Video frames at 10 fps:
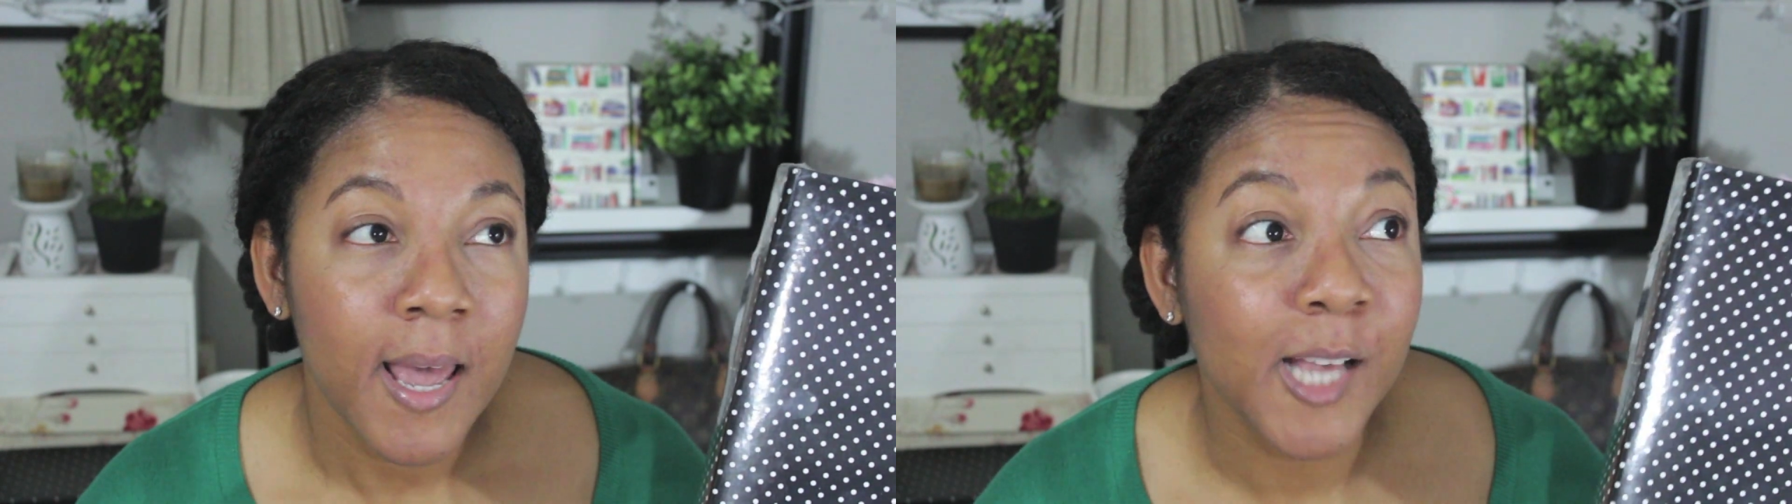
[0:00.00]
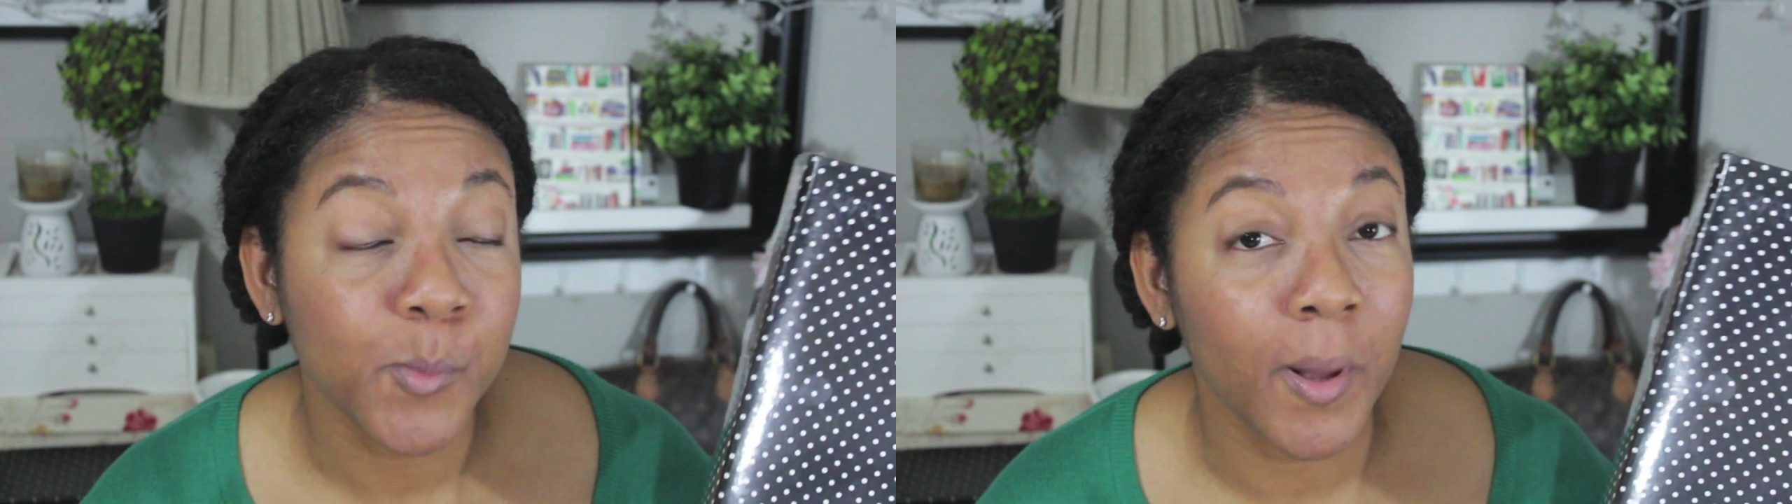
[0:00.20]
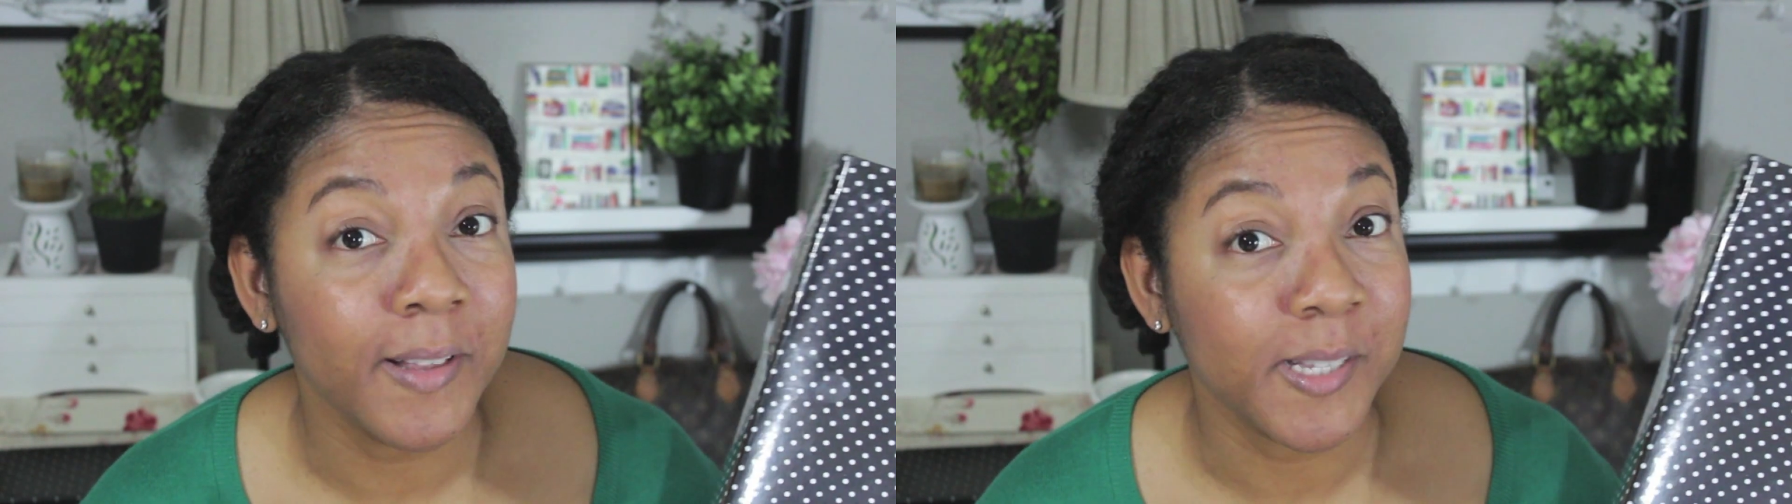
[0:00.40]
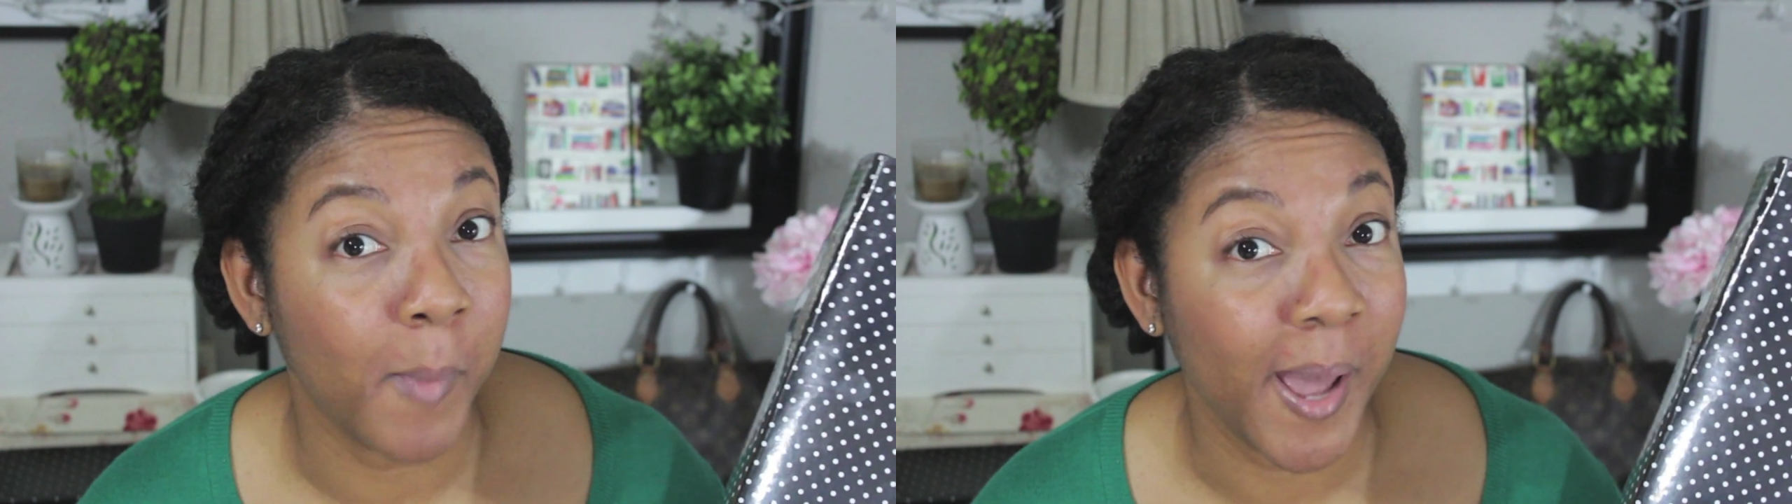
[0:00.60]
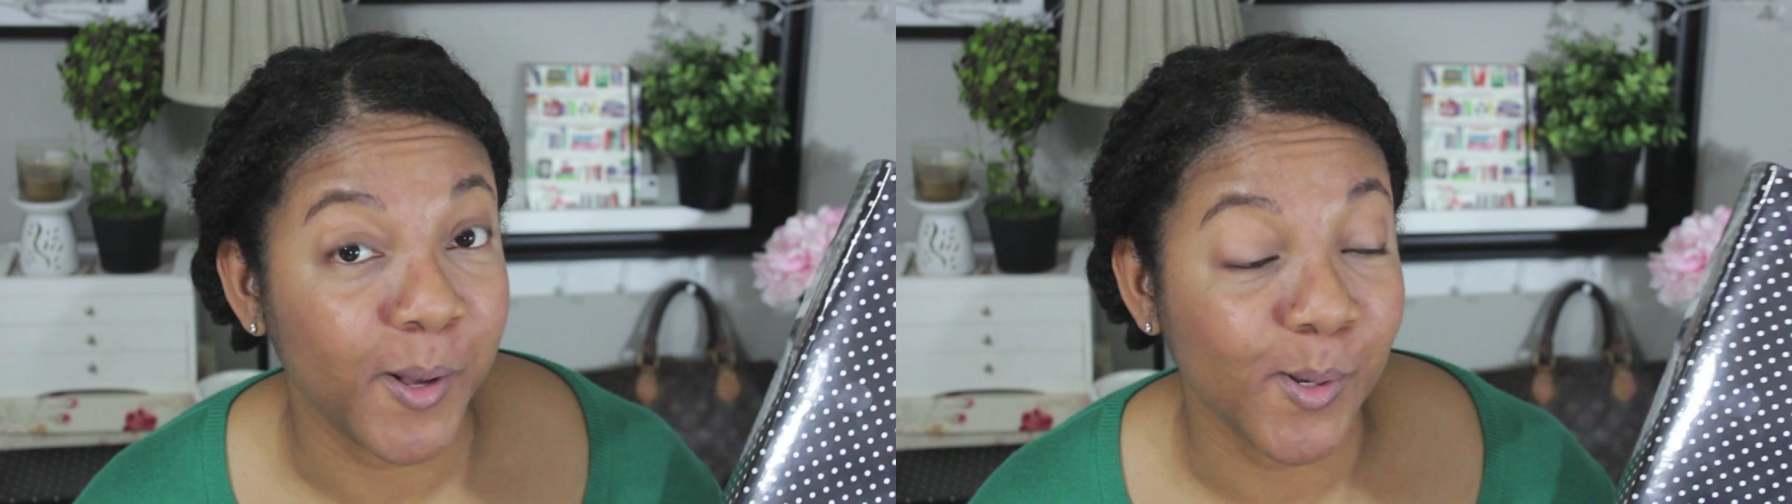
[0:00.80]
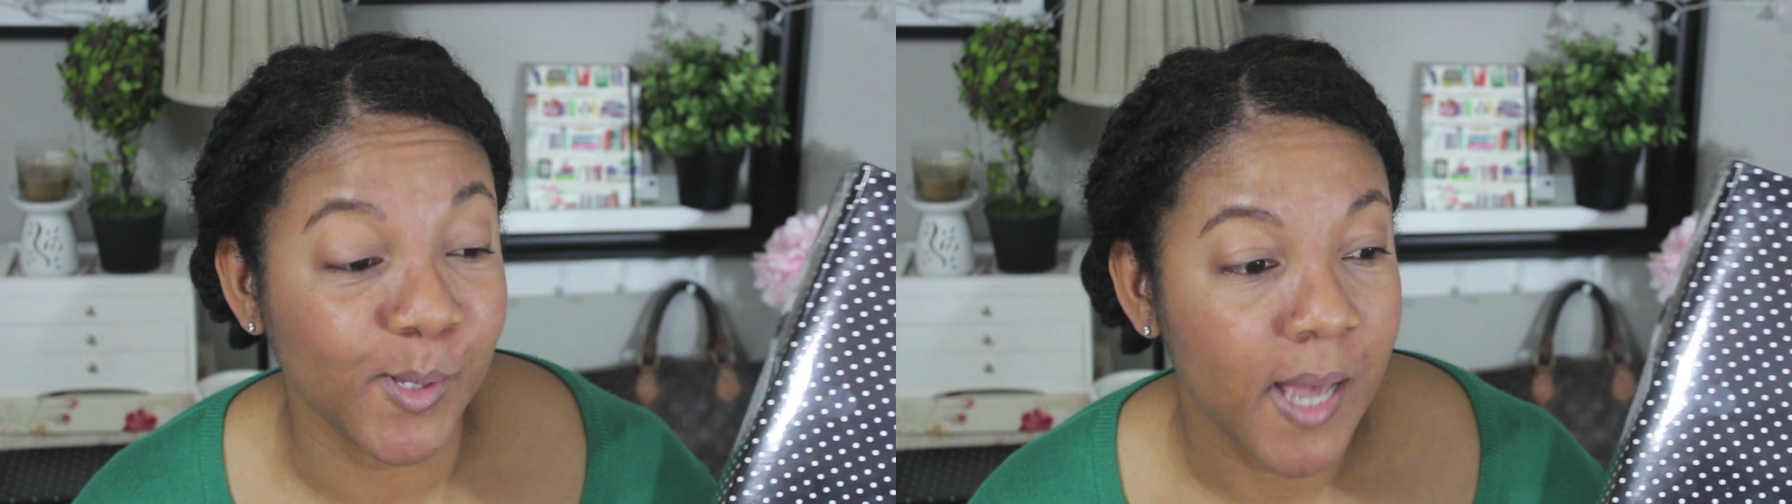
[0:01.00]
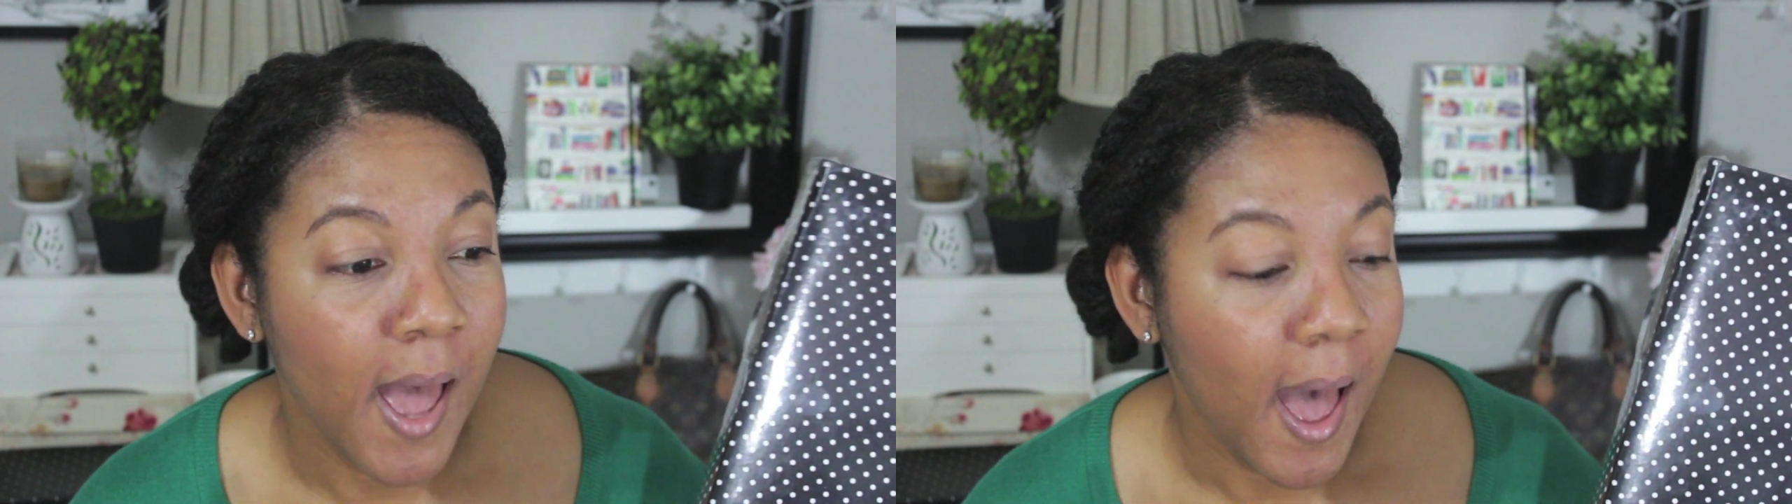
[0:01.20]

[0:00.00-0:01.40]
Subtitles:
as well as Michael's.